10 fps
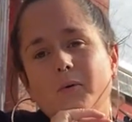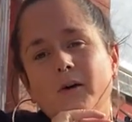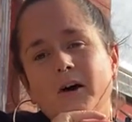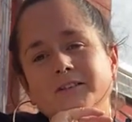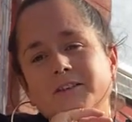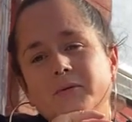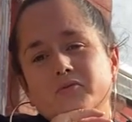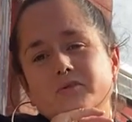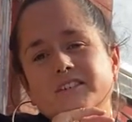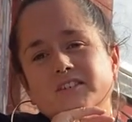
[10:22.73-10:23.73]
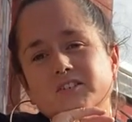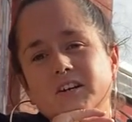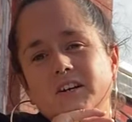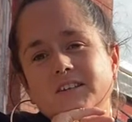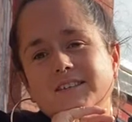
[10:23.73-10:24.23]
Also, if we
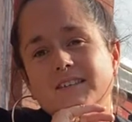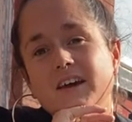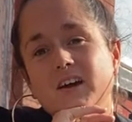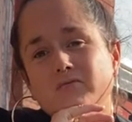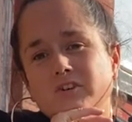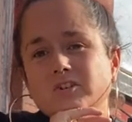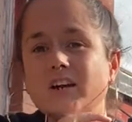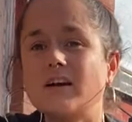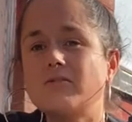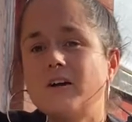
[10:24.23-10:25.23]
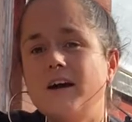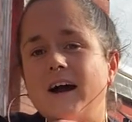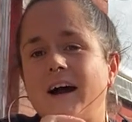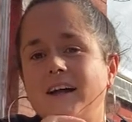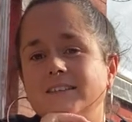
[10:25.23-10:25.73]
discuss the root chakra
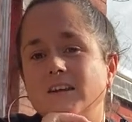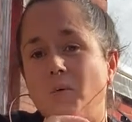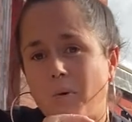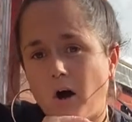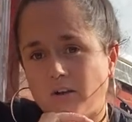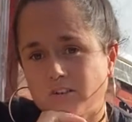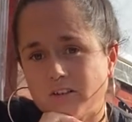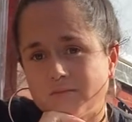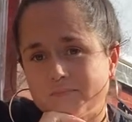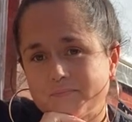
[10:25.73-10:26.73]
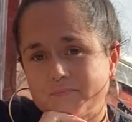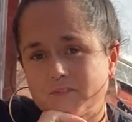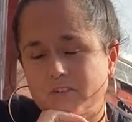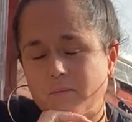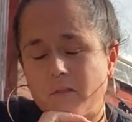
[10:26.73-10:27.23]
as a portal
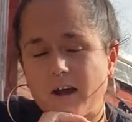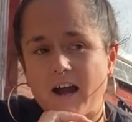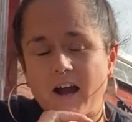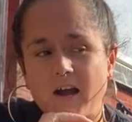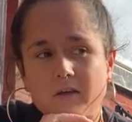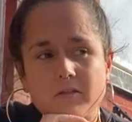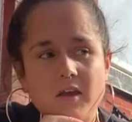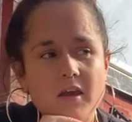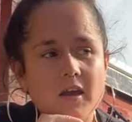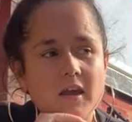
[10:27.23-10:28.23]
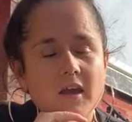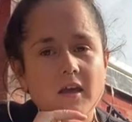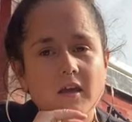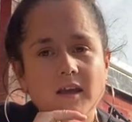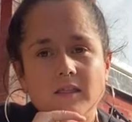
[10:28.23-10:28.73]
to Mother Earth,
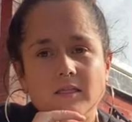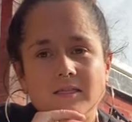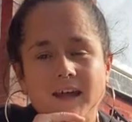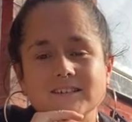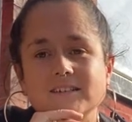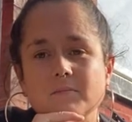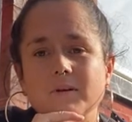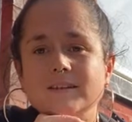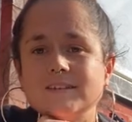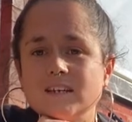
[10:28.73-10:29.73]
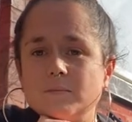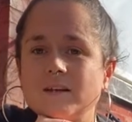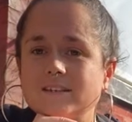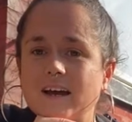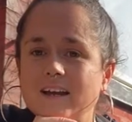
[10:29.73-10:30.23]
that simply
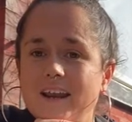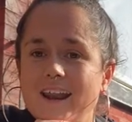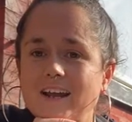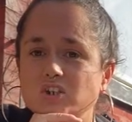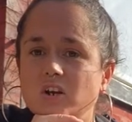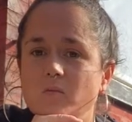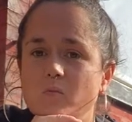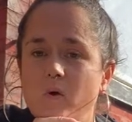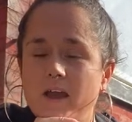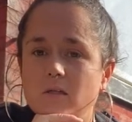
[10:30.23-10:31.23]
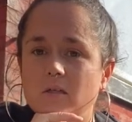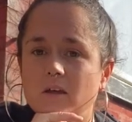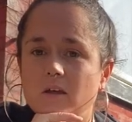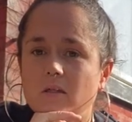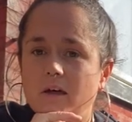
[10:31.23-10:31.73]
deepens our connection with
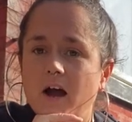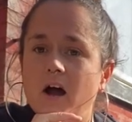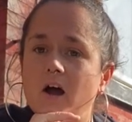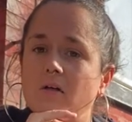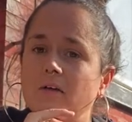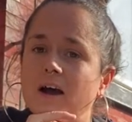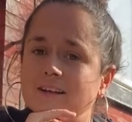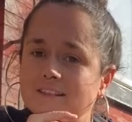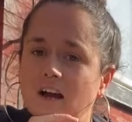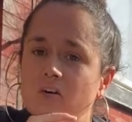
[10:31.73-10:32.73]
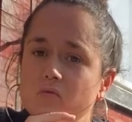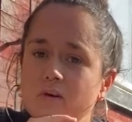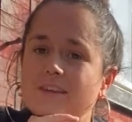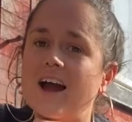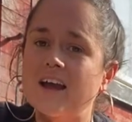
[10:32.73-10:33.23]
the earth herself,
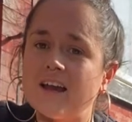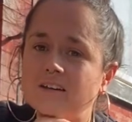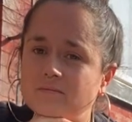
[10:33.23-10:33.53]
with Gaia.